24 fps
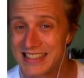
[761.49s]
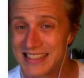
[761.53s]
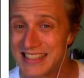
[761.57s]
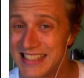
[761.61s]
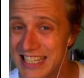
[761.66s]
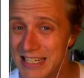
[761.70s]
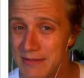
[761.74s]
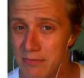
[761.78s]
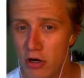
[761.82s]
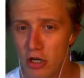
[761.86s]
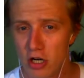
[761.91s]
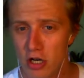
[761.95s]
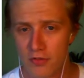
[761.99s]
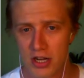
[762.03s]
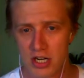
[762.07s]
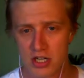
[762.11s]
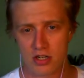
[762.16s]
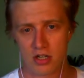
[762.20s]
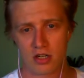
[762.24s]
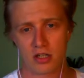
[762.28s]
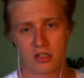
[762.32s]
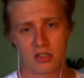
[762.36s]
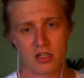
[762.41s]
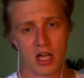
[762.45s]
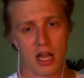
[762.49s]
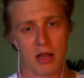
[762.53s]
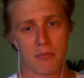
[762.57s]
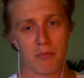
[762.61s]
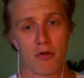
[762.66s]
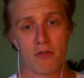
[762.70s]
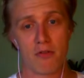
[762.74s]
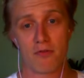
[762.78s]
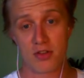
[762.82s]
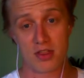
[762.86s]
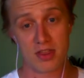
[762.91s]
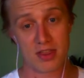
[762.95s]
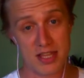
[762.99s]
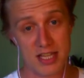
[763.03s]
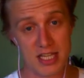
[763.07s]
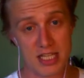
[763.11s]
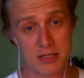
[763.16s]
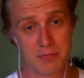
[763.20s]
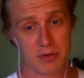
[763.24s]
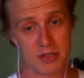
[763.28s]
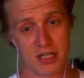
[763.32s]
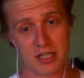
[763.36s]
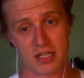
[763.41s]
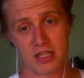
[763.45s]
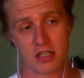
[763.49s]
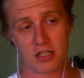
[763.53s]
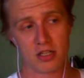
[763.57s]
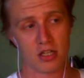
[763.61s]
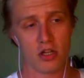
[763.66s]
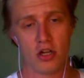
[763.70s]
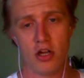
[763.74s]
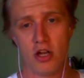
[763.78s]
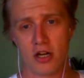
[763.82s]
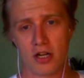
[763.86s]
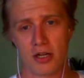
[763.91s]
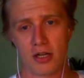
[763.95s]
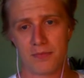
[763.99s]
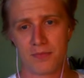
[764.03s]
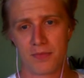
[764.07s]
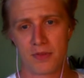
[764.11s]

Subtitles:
demotivational time for this particular learner,